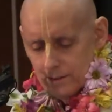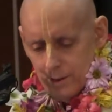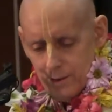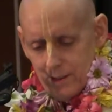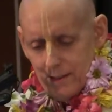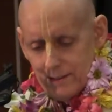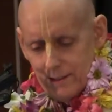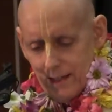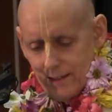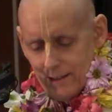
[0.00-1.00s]
Krishna is
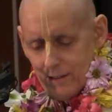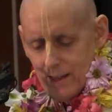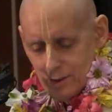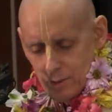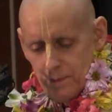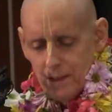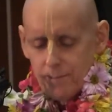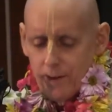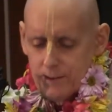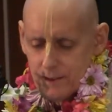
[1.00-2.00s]
saying here that
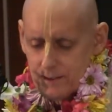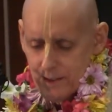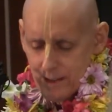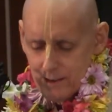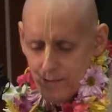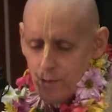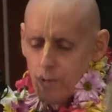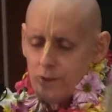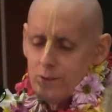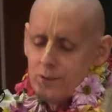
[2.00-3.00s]
Supreme Person says, for
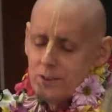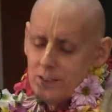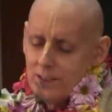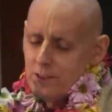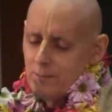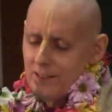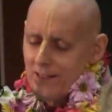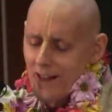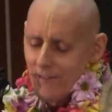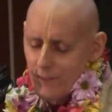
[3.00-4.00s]
one who sees
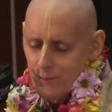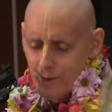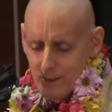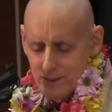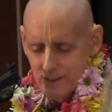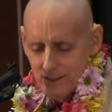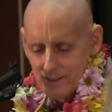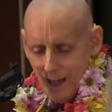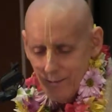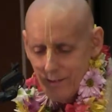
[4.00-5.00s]
me everywhere and
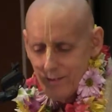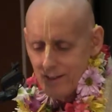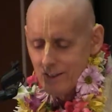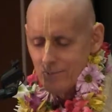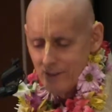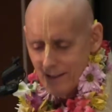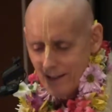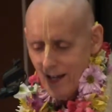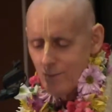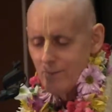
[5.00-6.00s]
sees everything in
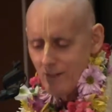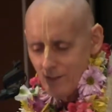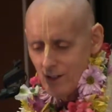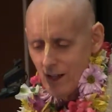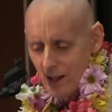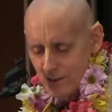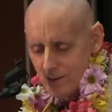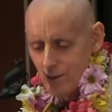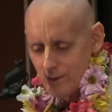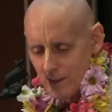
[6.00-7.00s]
me, I am never
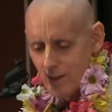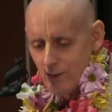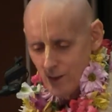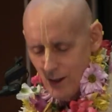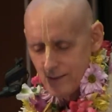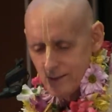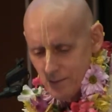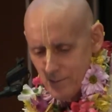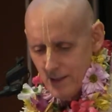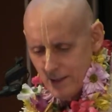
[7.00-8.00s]
lost, nor is he ever
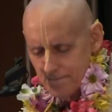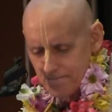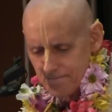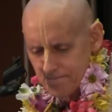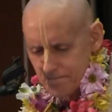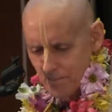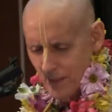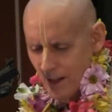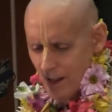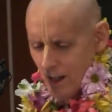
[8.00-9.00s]
lost to me.
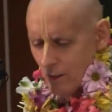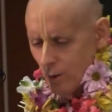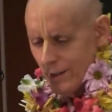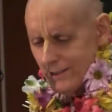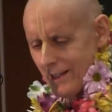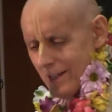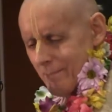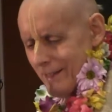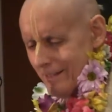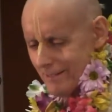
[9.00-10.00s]
Well, what does
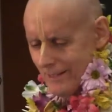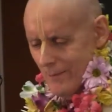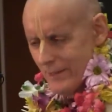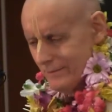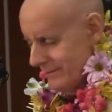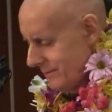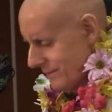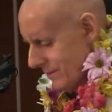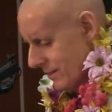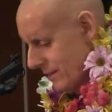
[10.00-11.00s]
that mean? I mean,
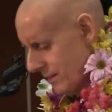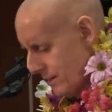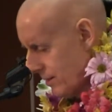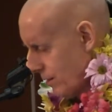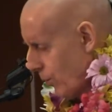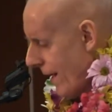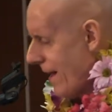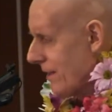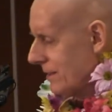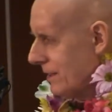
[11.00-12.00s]

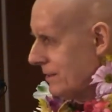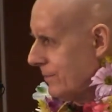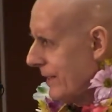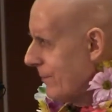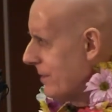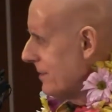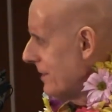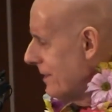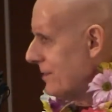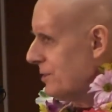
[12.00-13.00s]
wow, I mean, to be able to
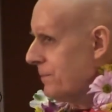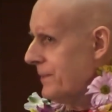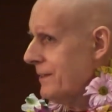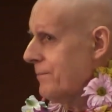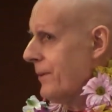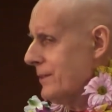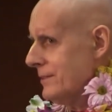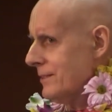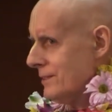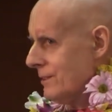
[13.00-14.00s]
see the Supreme
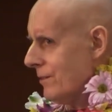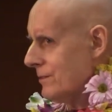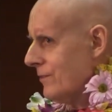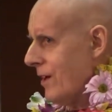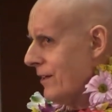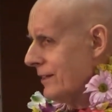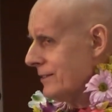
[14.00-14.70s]
Person, the source of all